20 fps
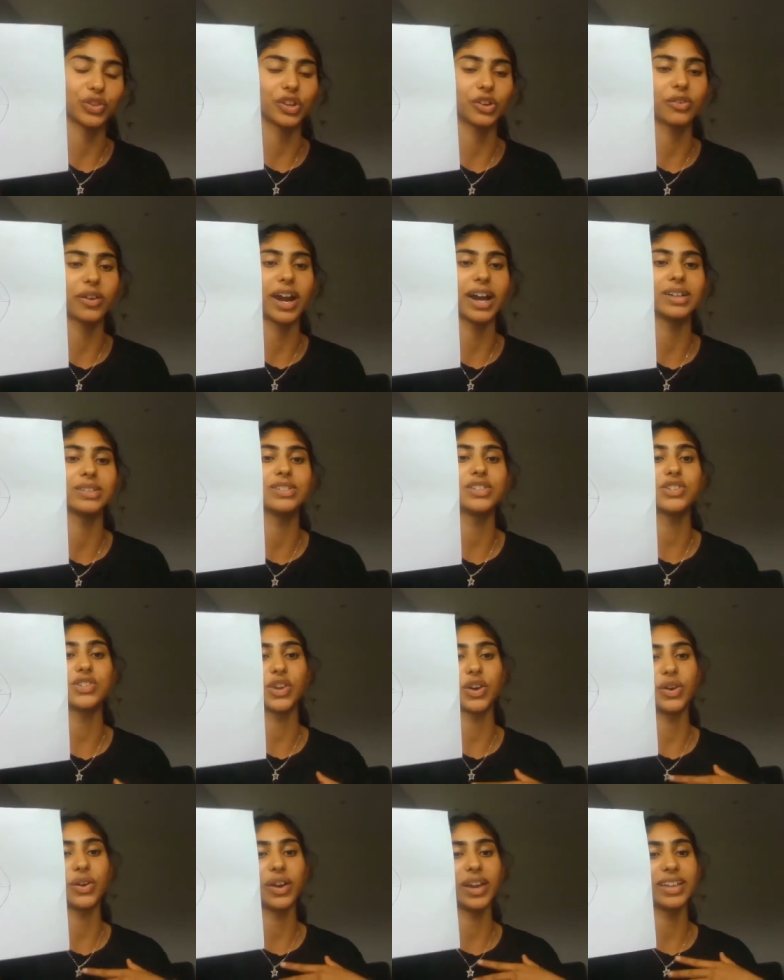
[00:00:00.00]
on the ground,
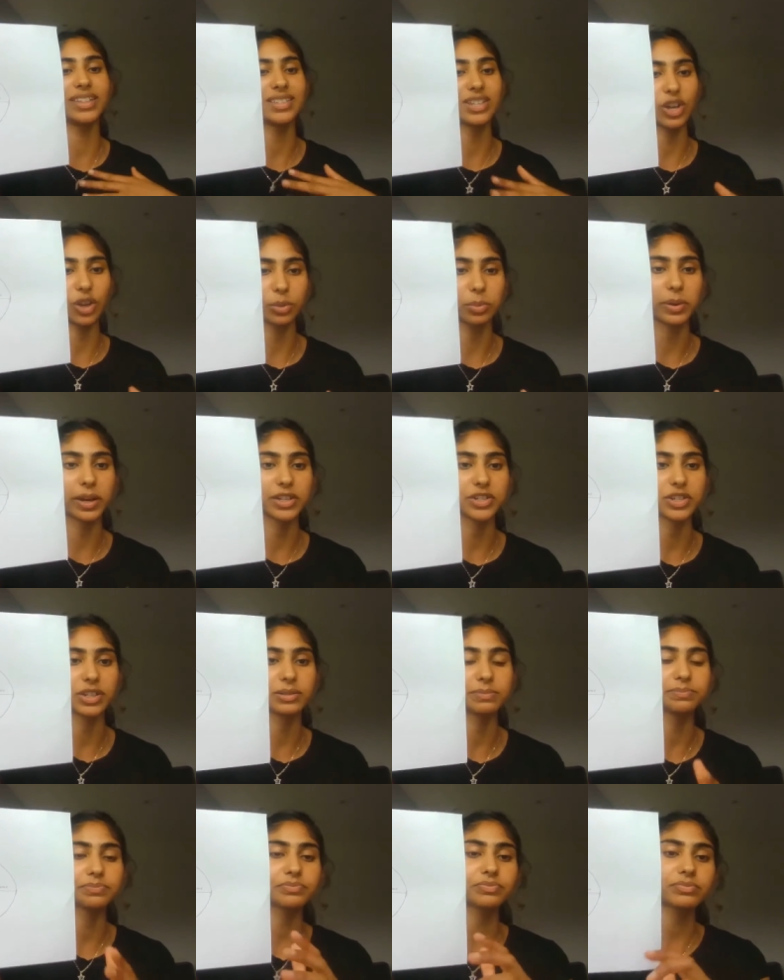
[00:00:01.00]
so it's low
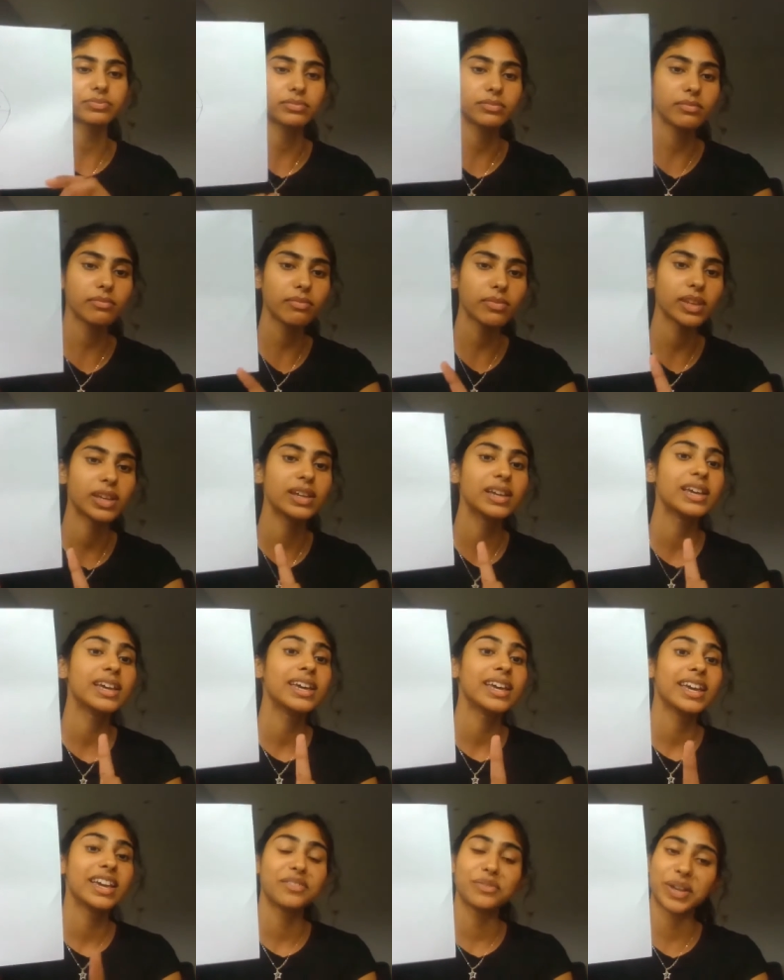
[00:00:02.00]
pressure.
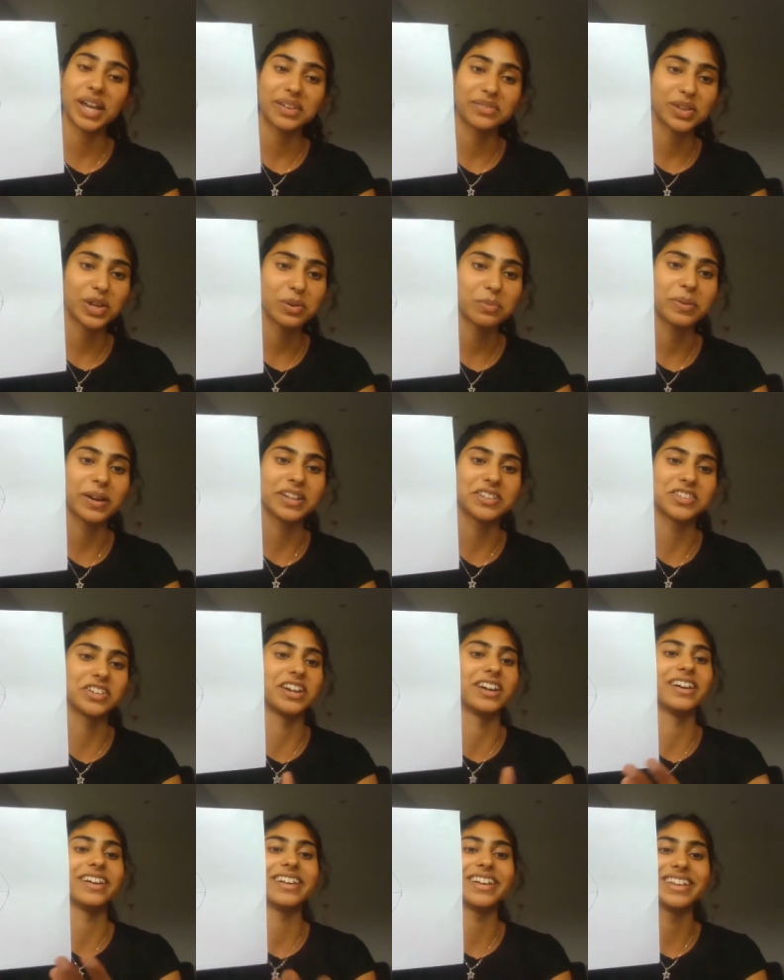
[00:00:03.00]
If we have low
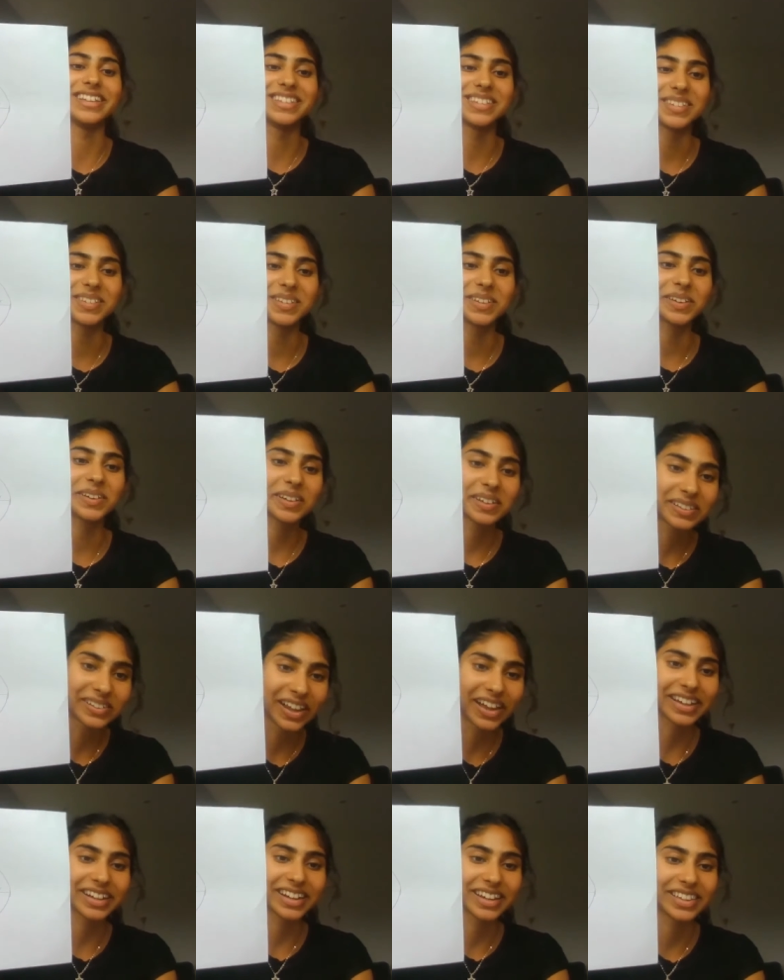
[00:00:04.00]
pressure, it's
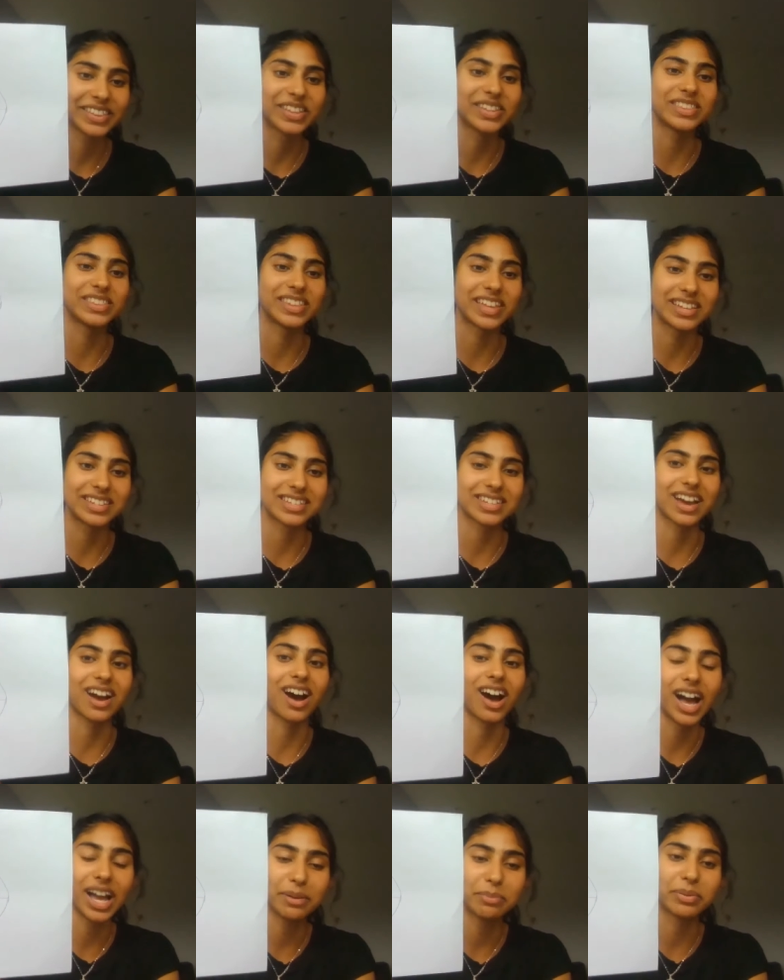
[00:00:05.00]
likely that there's a
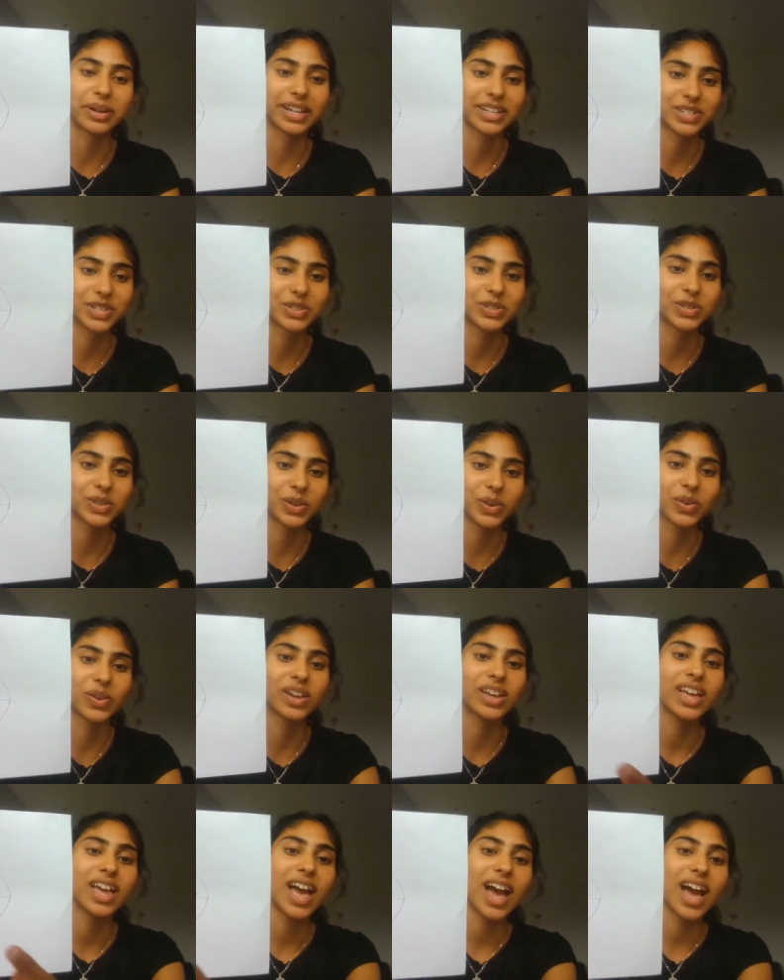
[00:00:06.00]
high pressure too.